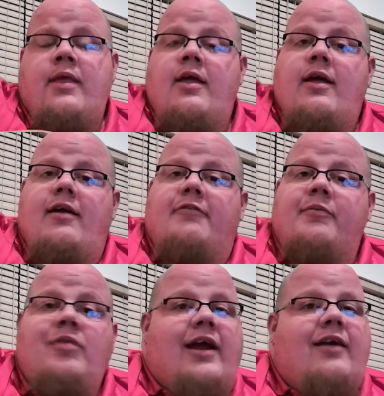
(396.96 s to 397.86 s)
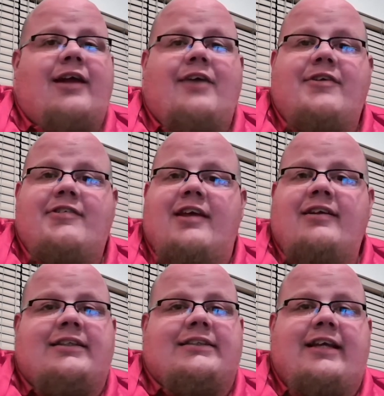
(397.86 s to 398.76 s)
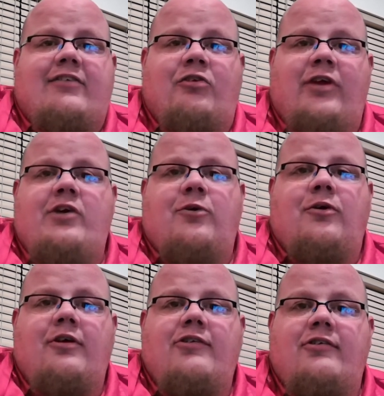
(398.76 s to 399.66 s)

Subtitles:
And from there, like we said, you just need 3 chords.